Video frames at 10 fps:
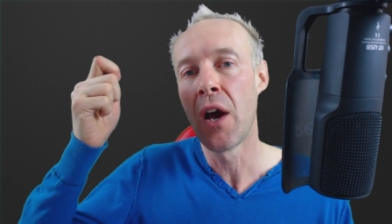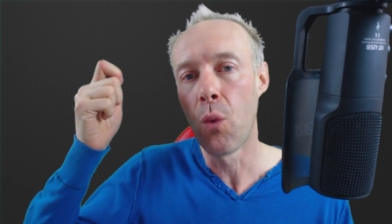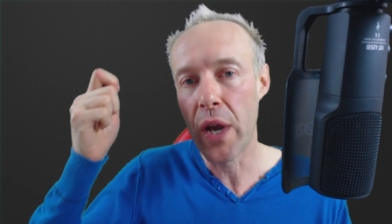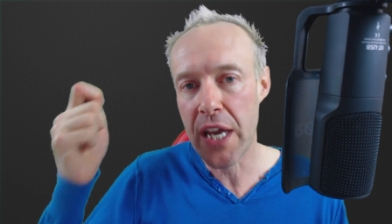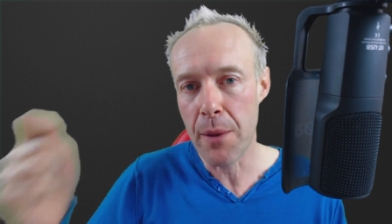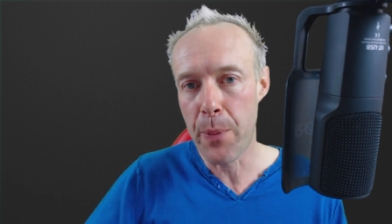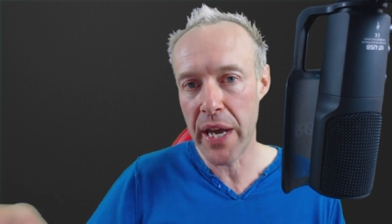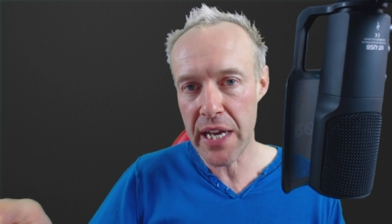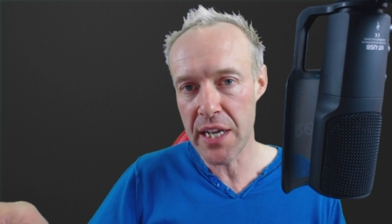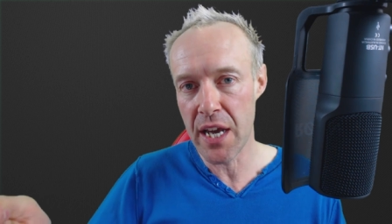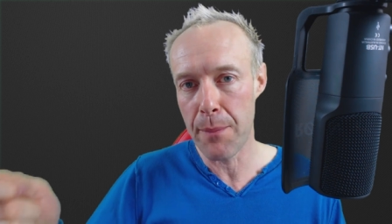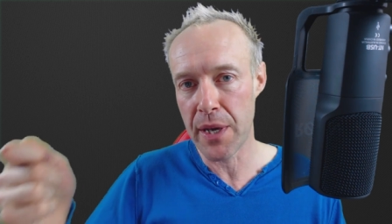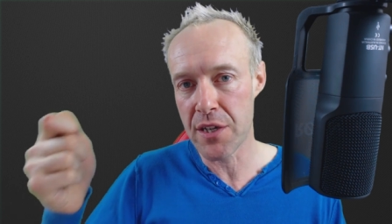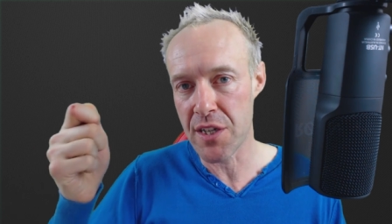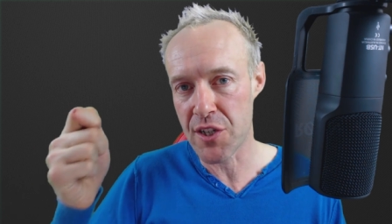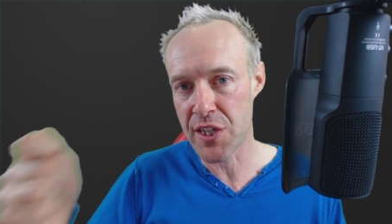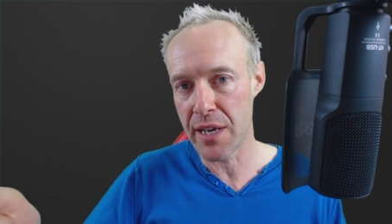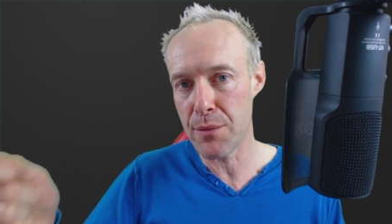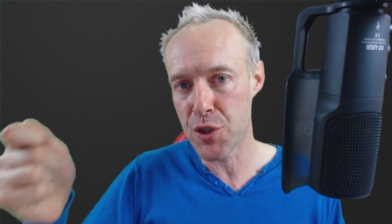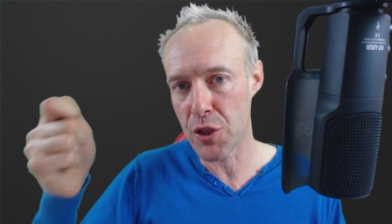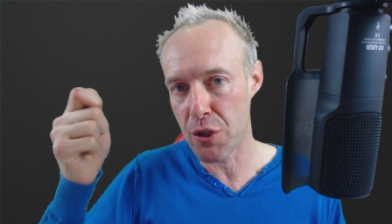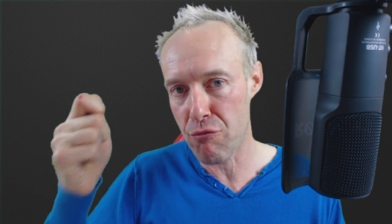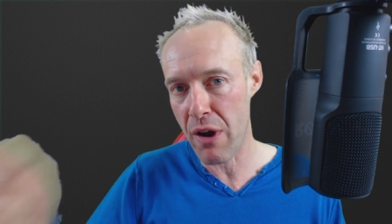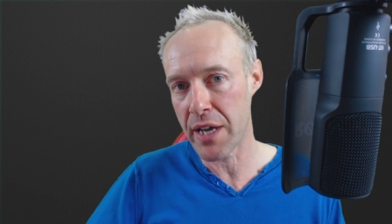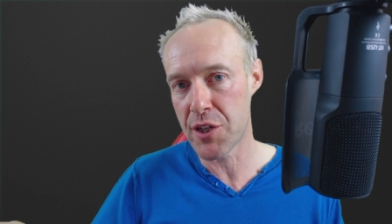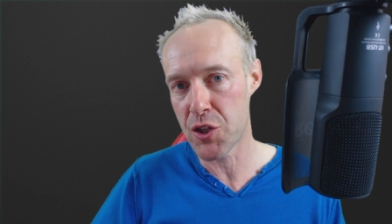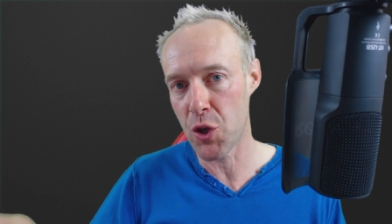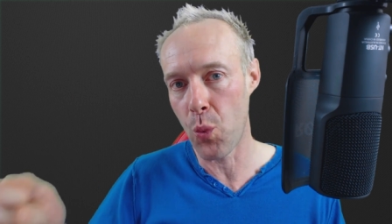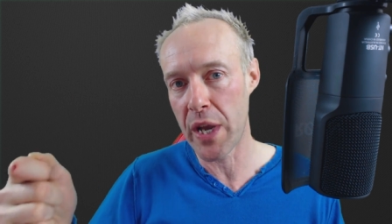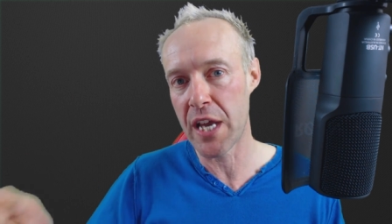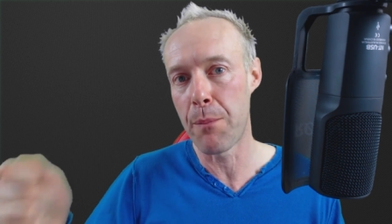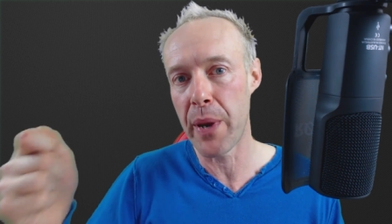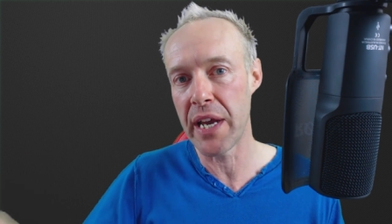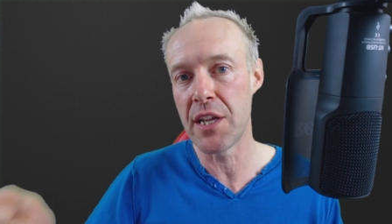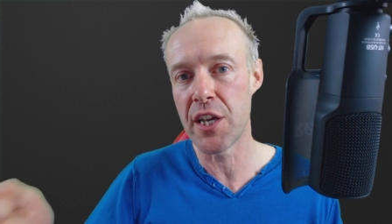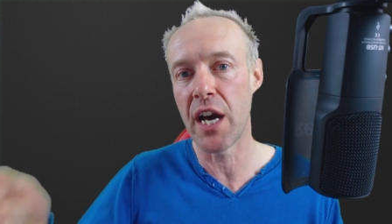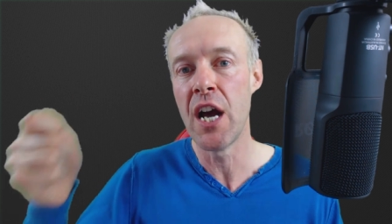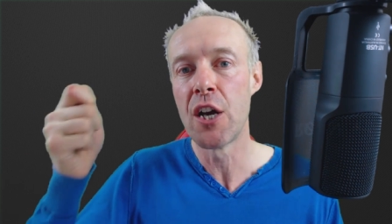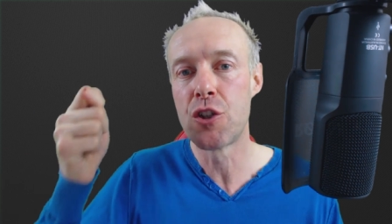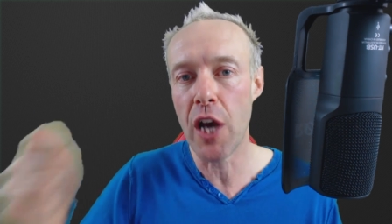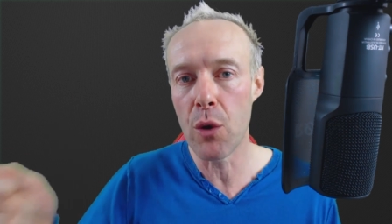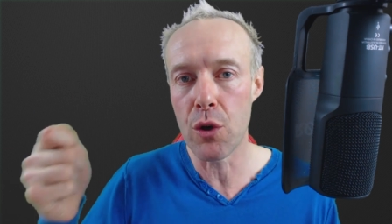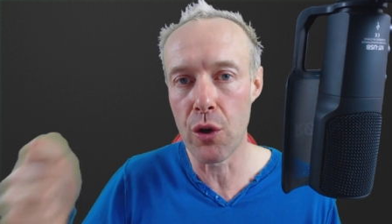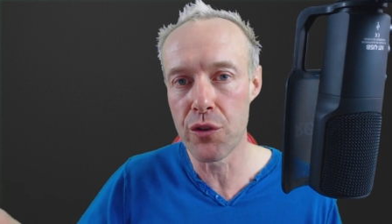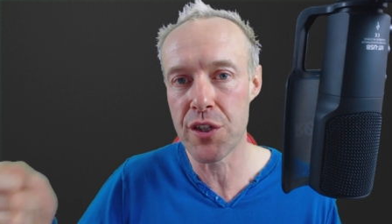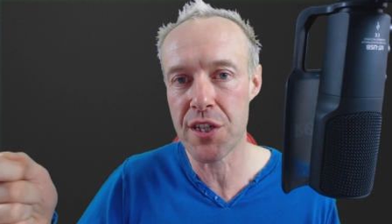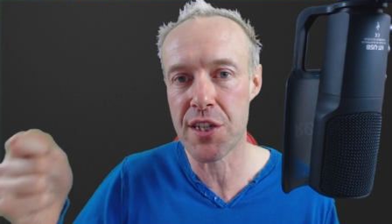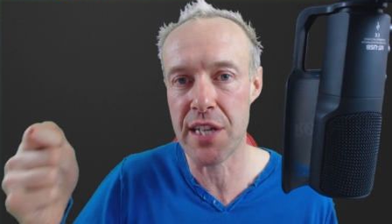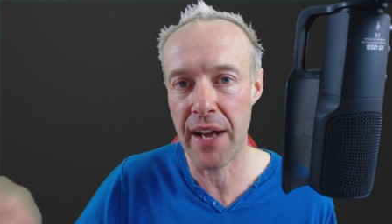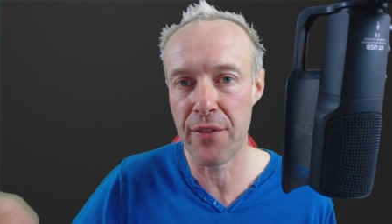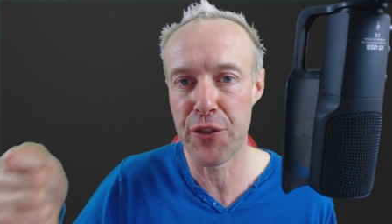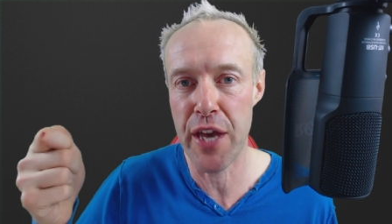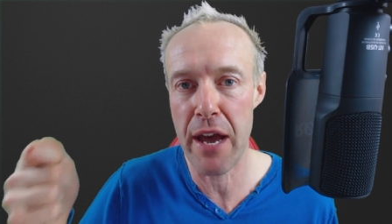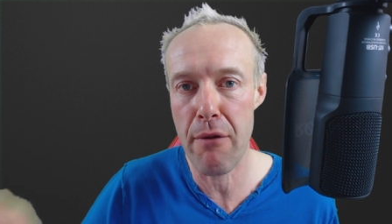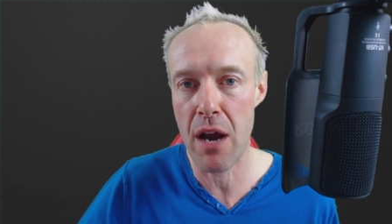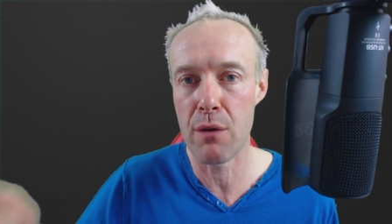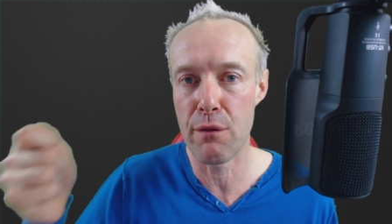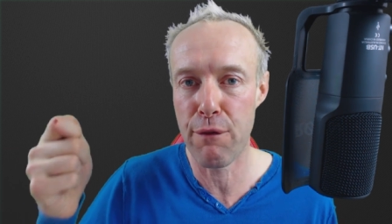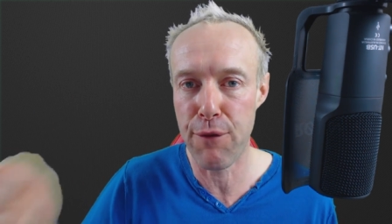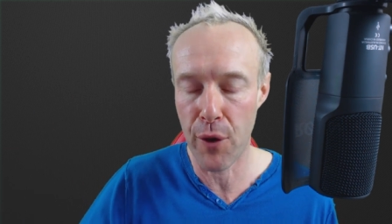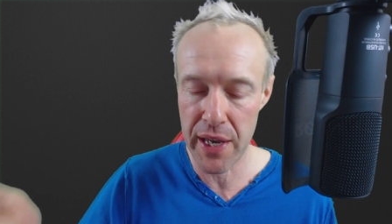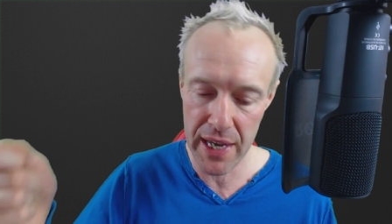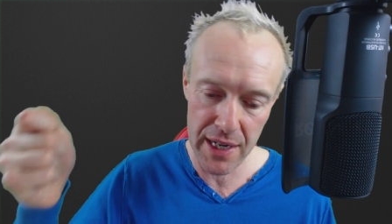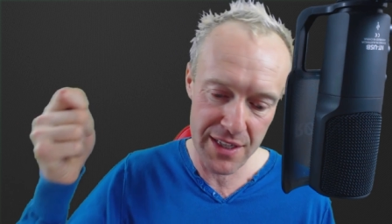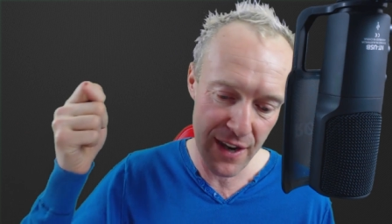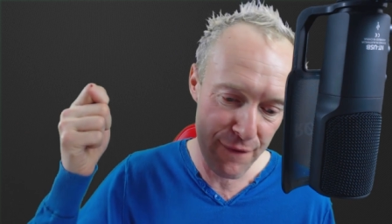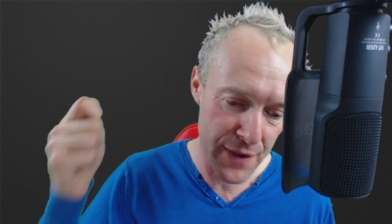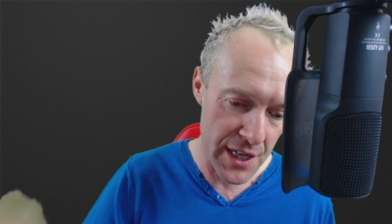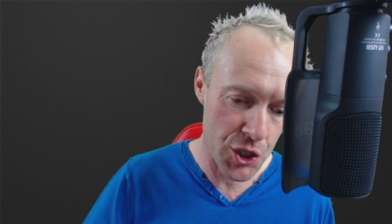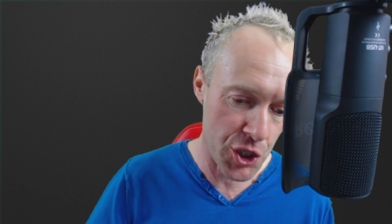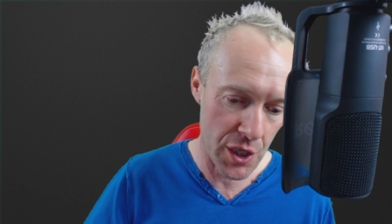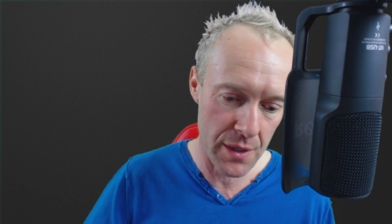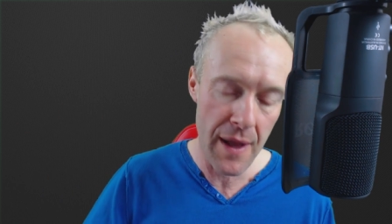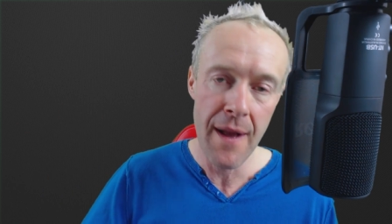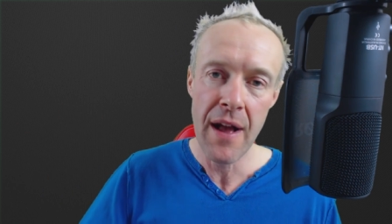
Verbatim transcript: Wikipedia because it seems that the writers at Wikipedia don't understand their own fucking definition.